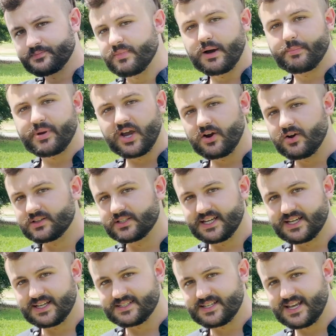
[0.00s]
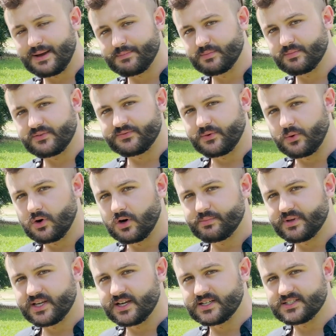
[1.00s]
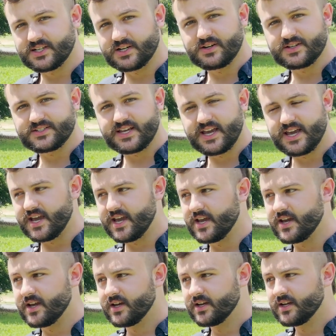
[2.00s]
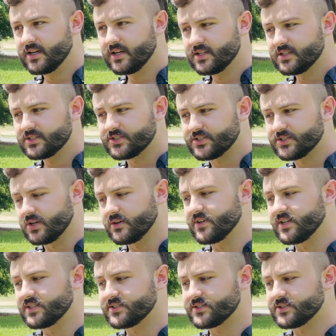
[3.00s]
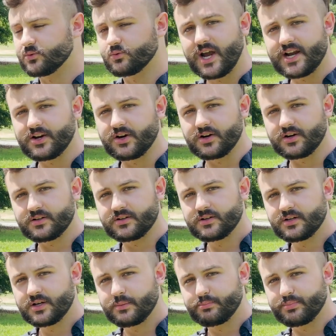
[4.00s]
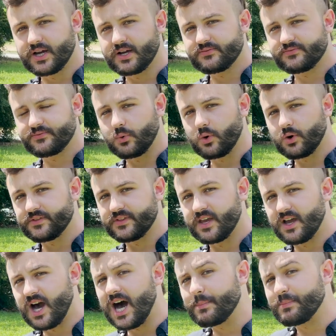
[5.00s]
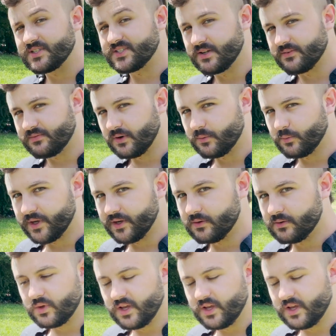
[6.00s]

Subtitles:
Apparently it has happened before, because there is a service record, but for the opposite front wheel.